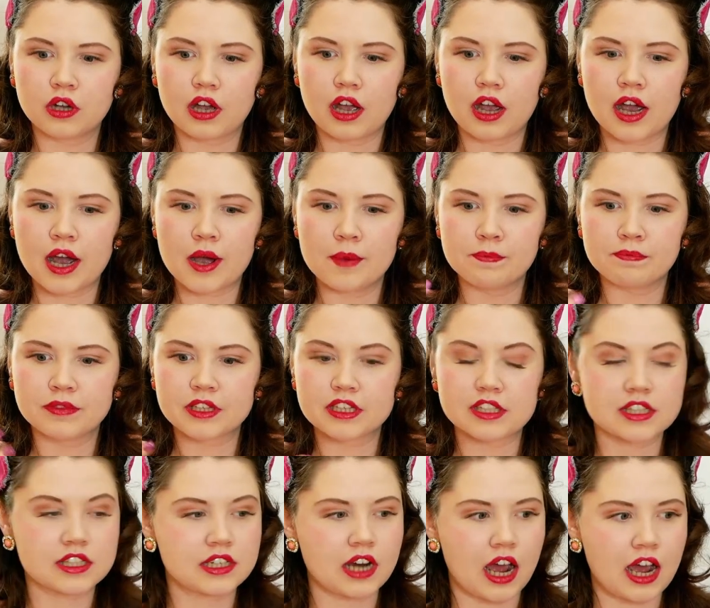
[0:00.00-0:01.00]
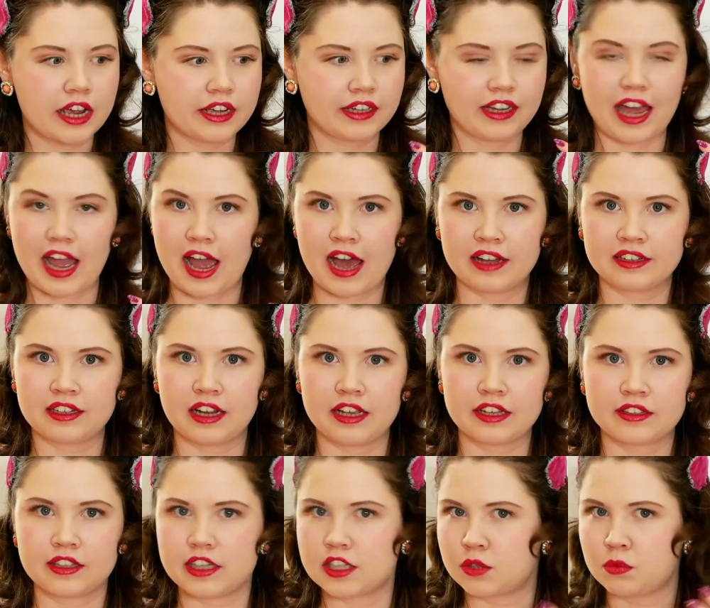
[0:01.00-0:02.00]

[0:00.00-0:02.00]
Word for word: um, style a hat like this?